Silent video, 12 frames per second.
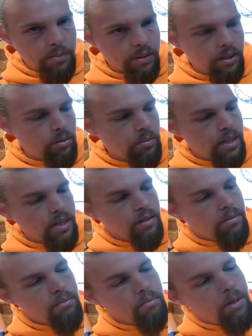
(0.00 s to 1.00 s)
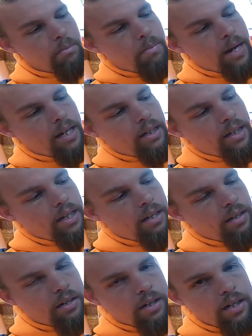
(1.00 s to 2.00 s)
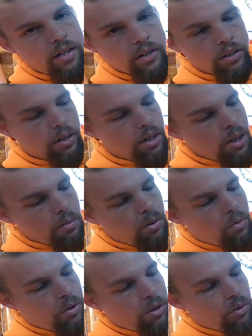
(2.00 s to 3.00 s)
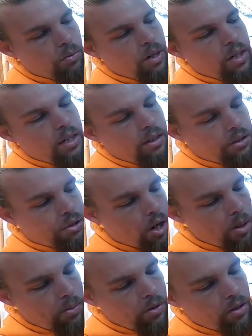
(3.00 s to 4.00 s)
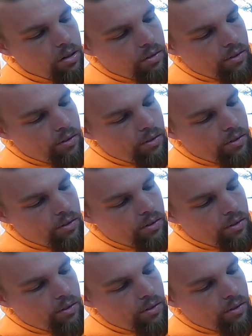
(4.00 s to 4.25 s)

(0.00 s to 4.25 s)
help a little bit, but mainly here. But when you're running the sharpener,